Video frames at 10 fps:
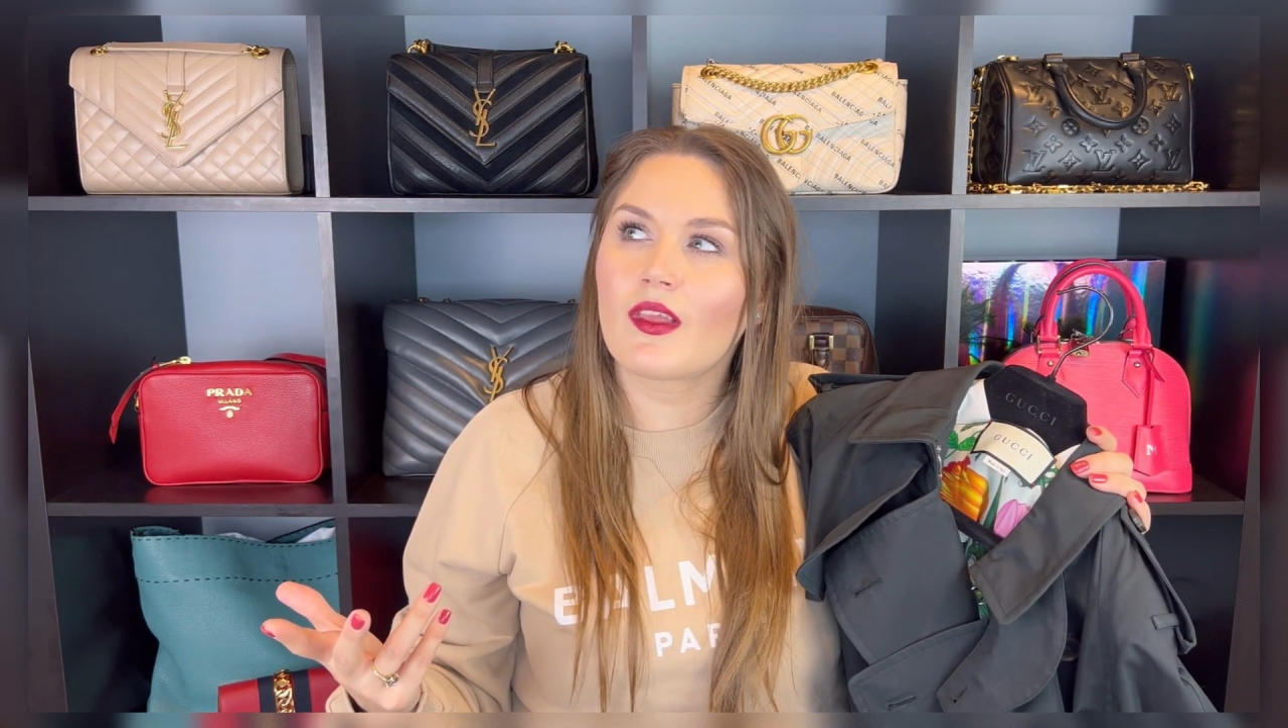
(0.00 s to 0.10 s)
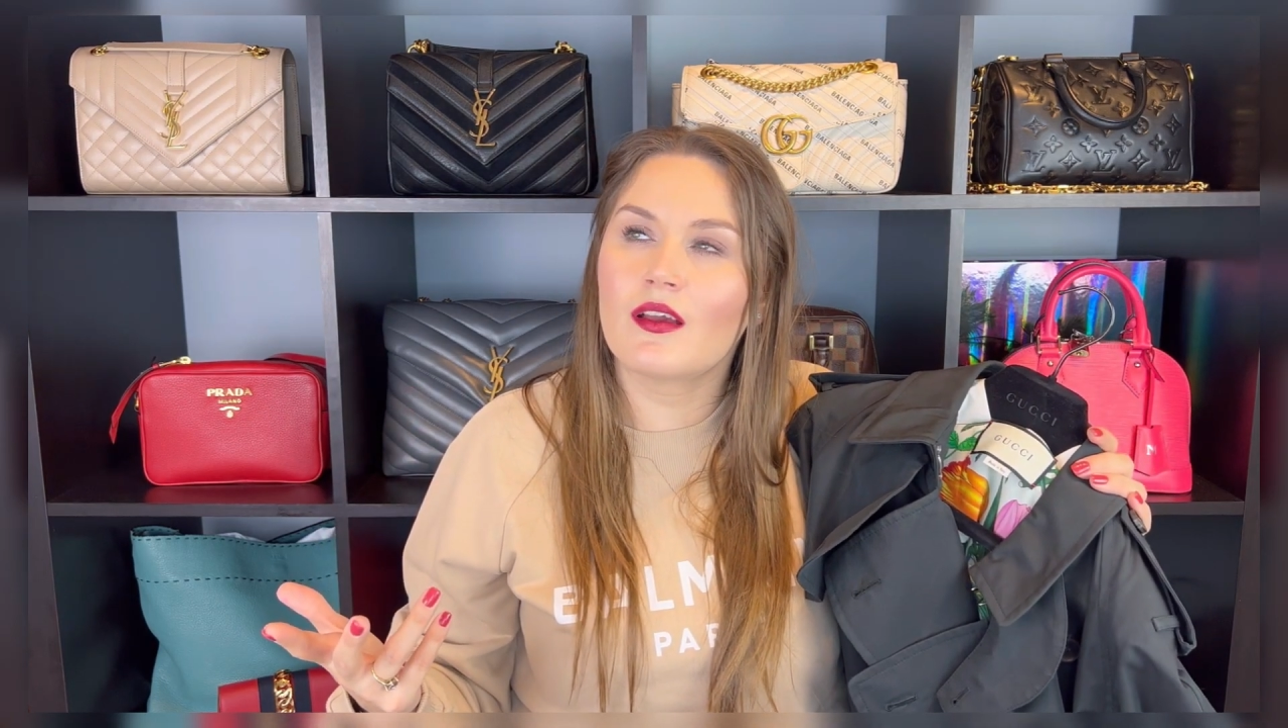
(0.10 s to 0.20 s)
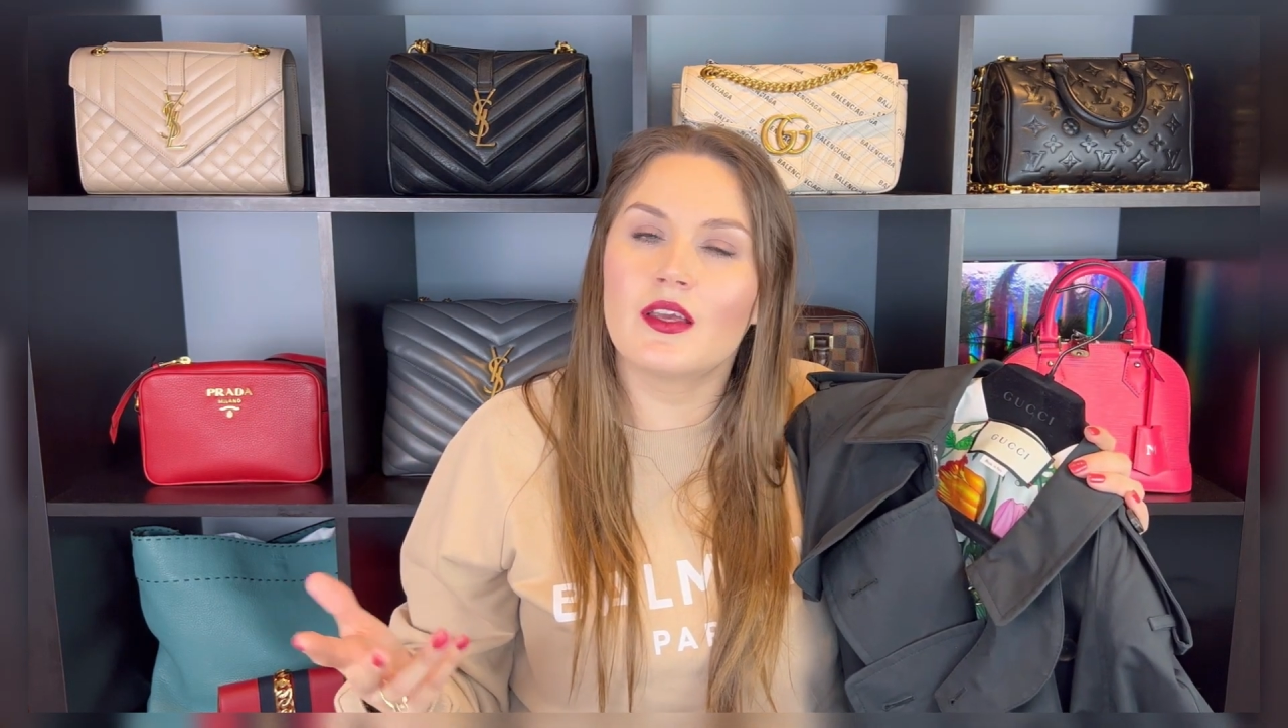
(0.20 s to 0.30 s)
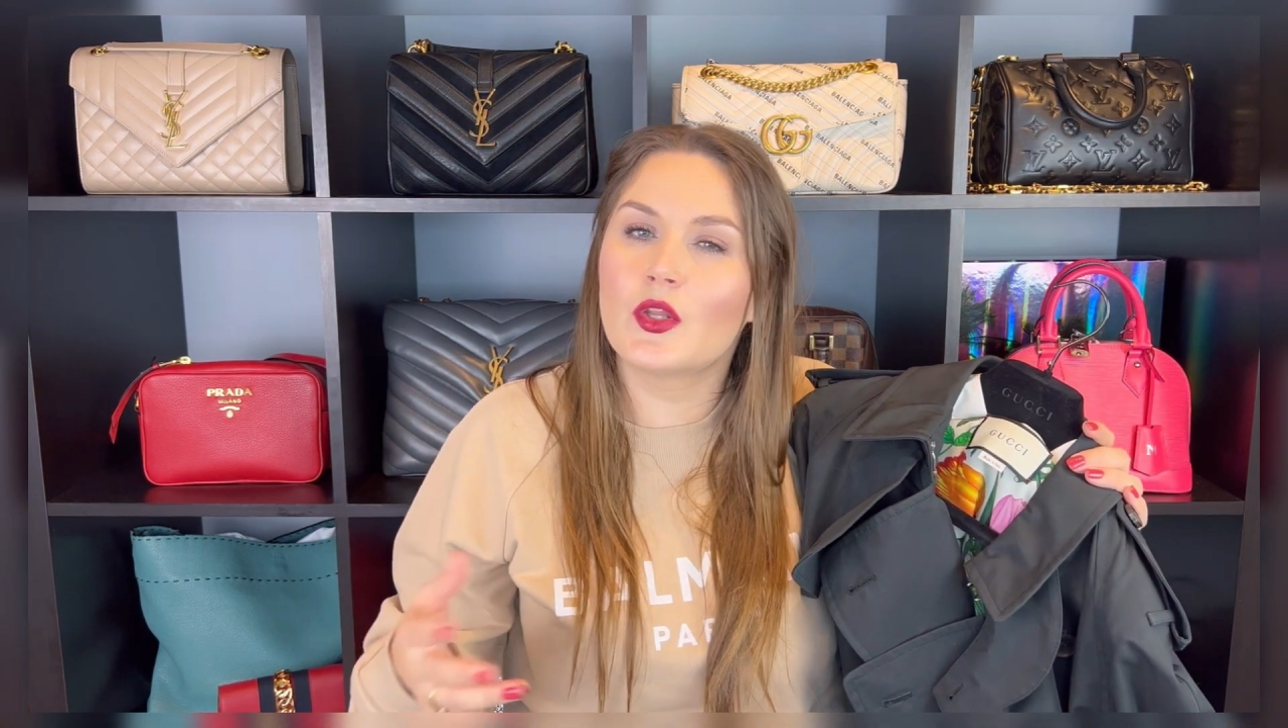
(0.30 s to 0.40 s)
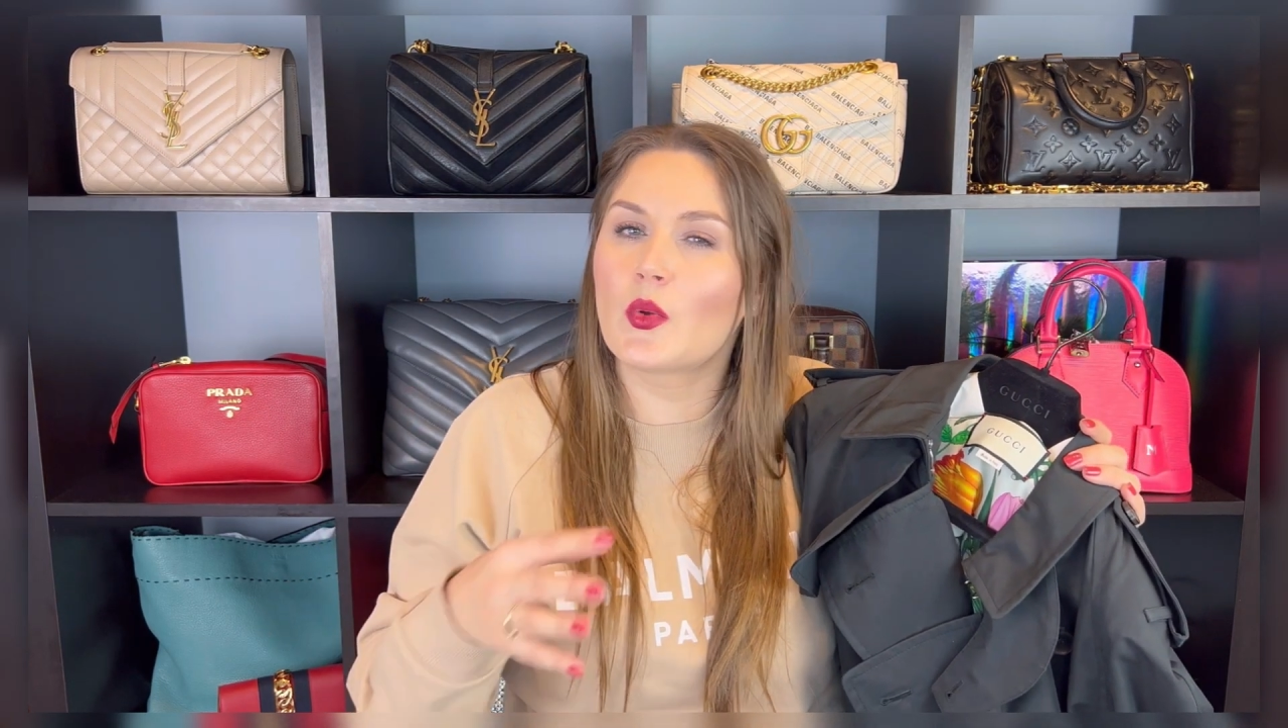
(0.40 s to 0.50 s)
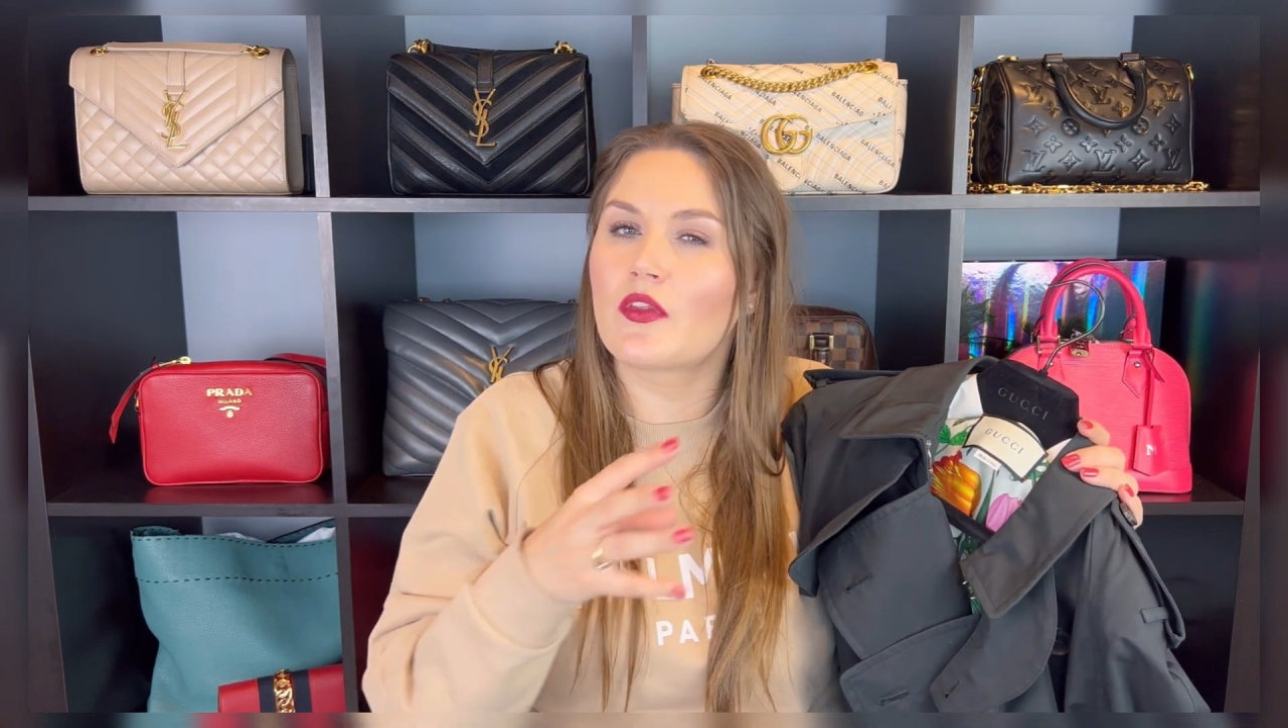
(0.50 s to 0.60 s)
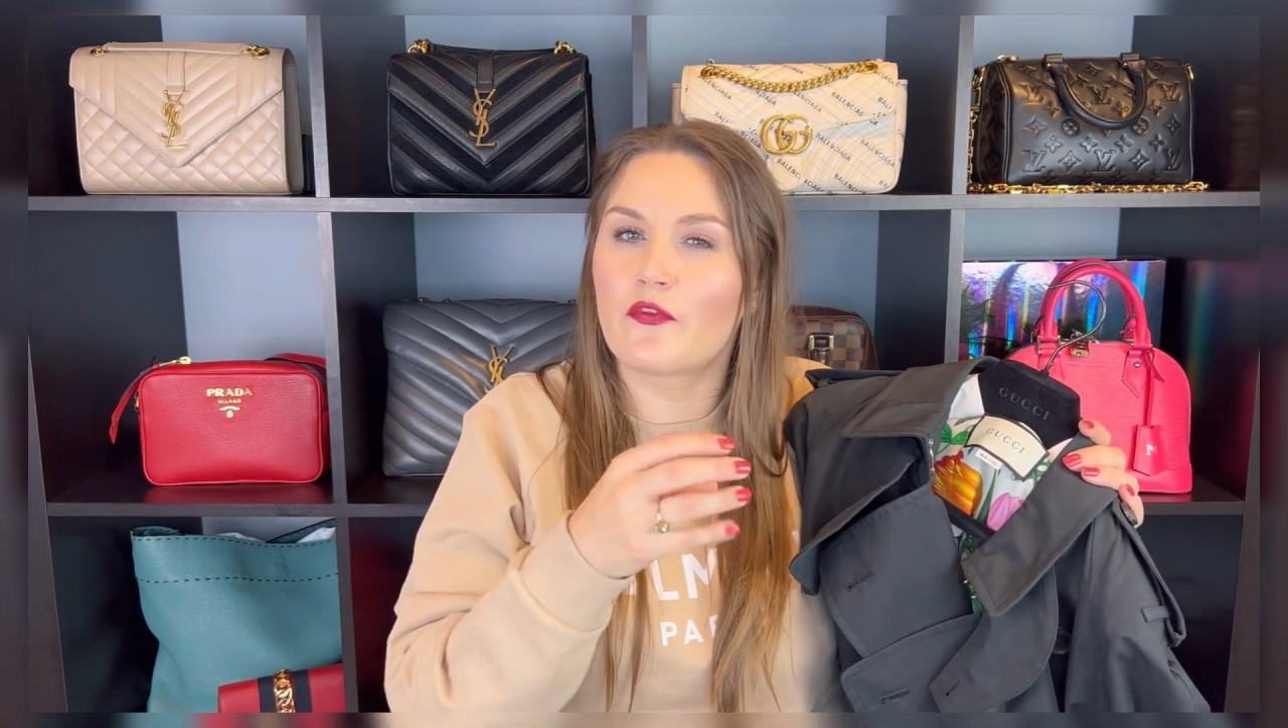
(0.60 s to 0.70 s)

you know, the